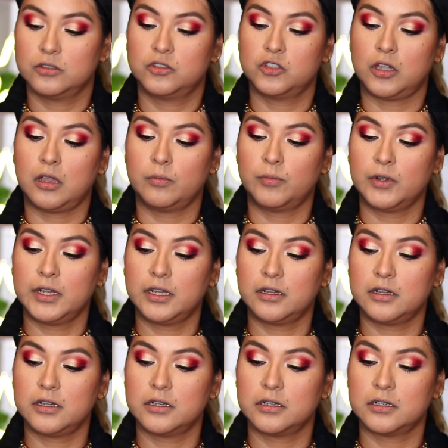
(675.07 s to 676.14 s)

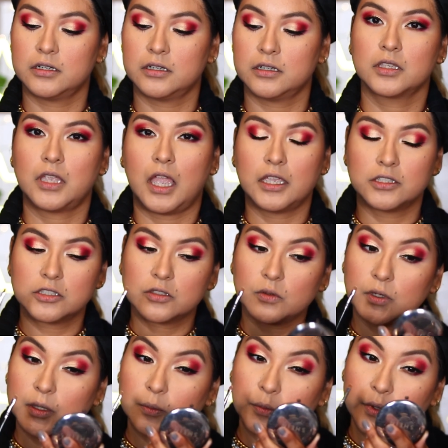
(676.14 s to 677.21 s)
Jawbreaker. I just
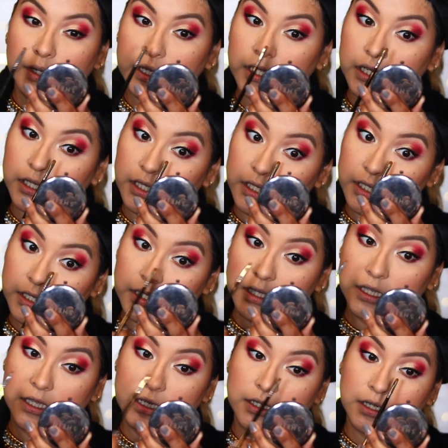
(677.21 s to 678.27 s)
want to bring it
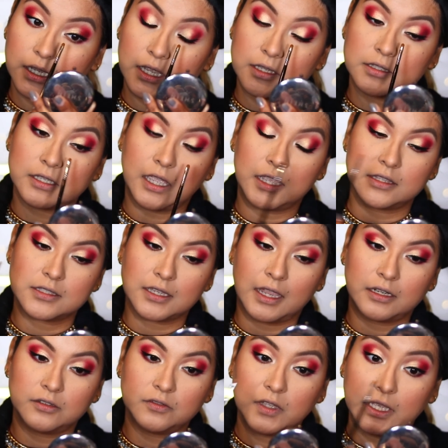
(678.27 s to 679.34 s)
in it's
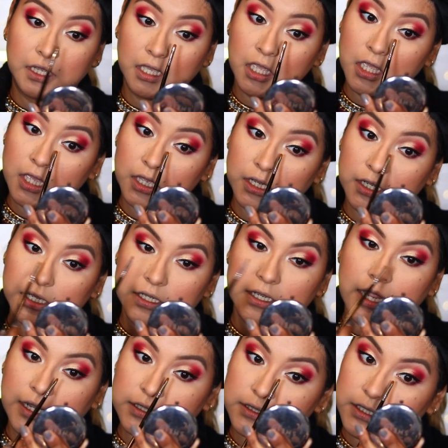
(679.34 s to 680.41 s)
kind of like
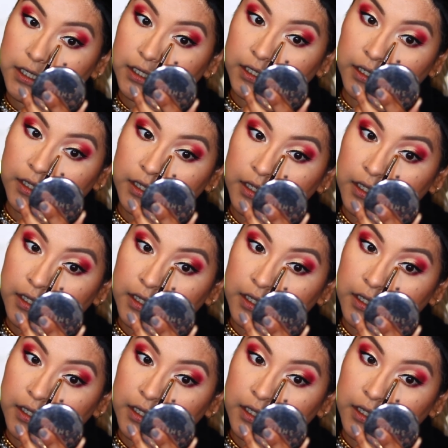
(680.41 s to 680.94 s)
connecting